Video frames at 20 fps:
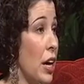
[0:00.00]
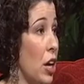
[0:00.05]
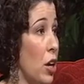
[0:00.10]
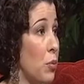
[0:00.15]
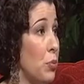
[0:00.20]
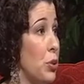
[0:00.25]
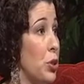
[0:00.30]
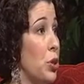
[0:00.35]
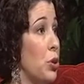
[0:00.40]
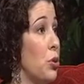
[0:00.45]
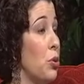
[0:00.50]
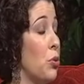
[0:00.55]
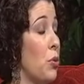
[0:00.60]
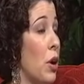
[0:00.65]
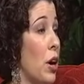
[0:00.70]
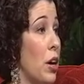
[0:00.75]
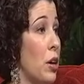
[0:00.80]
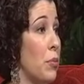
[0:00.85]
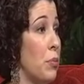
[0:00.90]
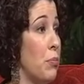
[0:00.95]
help you
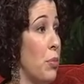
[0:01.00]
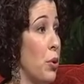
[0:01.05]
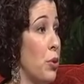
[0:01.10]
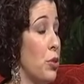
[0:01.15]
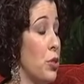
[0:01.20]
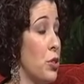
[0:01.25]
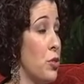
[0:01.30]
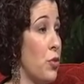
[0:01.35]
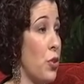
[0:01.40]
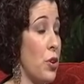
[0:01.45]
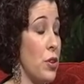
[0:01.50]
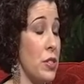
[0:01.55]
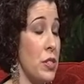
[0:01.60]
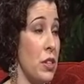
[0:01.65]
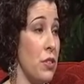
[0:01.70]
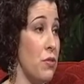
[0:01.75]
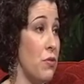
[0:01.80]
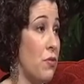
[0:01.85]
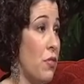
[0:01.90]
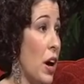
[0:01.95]
both as far as
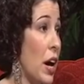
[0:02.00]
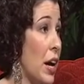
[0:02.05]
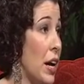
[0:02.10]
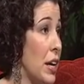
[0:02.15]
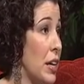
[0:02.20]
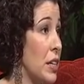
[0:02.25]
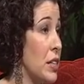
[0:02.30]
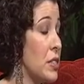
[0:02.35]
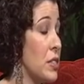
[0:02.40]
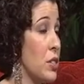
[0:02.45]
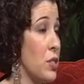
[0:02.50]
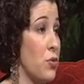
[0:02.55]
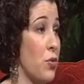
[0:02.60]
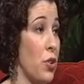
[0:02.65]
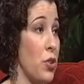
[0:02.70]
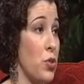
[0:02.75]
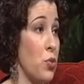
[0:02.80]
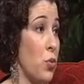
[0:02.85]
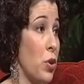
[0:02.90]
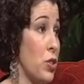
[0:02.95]
advice, as
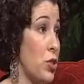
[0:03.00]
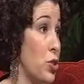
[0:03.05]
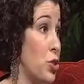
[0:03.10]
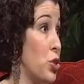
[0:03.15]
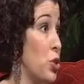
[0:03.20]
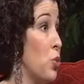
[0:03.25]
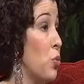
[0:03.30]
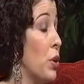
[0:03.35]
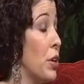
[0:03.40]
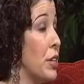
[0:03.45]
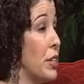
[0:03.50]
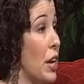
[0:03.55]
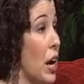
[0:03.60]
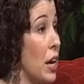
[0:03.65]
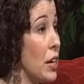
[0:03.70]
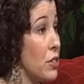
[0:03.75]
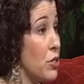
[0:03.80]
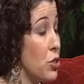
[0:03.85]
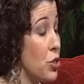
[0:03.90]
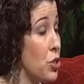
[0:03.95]
far as what to do, what
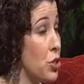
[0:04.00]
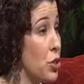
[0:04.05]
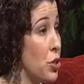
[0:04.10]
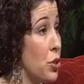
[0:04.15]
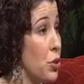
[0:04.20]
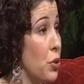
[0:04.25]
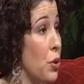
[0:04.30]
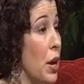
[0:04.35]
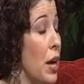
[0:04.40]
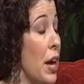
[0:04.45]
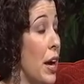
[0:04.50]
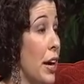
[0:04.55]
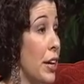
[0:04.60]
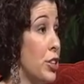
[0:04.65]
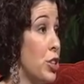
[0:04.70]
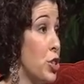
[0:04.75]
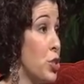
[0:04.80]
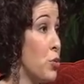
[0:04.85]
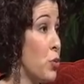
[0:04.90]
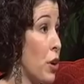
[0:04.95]
not to do, and
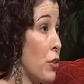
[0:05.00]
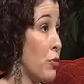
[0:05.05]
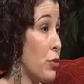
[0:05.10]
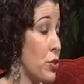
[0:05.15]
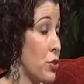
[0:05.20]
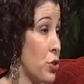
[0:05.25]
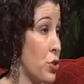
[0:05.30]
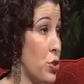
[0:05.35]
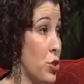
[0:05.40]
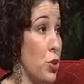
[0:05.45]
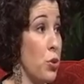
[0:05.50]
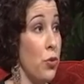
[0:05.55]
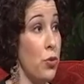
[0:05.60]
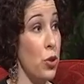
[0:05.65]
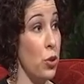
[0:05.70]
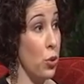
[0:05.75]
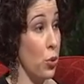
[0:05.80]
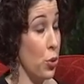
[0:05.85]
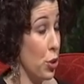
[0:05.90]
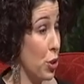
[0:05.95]
just references too. If
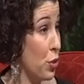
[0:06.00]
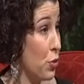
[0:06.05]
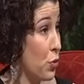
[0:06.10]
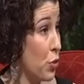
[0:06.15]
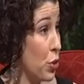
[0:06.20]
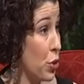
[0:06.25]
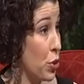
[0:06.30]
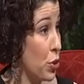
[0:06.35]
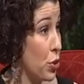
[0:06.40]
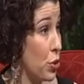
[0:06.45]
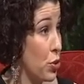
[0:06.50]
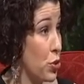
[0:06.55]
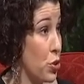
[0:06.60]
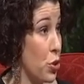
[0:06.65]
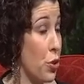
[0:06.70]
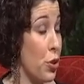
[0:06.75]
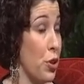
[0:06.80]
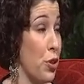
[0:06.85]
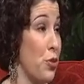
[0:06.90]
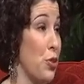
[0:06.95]
you're looking for a good
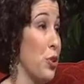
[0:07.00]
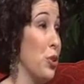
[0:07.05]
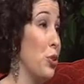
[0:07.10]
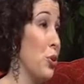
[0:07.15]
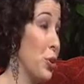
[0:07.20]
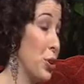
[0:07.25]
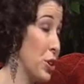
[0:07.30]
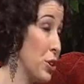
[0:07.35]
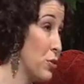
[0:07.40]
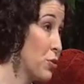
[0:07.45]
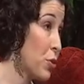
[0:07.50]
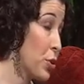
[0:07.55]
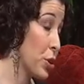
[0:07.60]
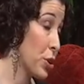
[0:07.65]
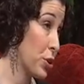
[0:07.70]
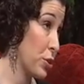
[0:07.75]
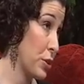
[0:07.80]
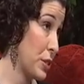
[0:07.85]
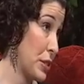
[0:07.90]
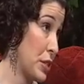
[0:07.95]
attorney, if you're looking for a
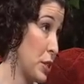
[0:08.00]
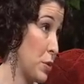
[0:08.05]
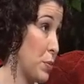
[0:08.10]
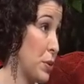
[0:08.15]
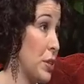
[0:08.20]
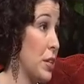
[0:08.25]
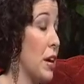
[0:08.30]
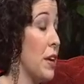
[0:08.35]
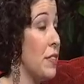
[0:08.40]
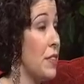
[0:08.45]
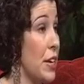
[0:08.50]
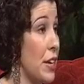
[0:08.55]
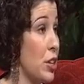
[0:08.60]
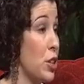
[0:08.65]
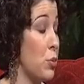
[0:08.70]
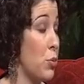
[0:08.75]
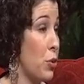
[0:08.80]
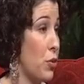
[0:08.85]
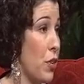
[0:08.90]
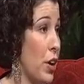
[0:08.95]
good CPA, they
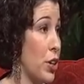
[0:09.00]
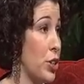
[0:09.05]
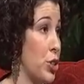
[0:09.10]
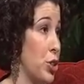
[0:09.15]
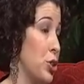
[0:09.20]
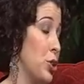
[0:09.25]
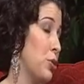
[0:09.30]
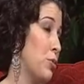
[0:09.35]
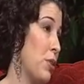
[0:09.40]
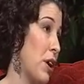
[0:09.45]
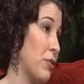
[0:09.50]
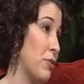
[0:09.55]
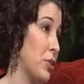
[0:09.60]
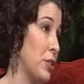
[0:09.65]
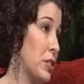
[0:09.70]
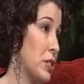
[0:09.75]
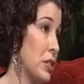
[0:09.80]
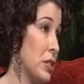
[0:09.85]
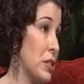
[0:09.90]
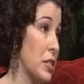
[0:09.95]
can provide you good
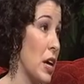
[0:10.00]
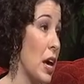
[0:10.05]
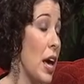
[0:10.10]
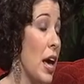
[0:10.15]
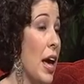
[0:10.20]
references.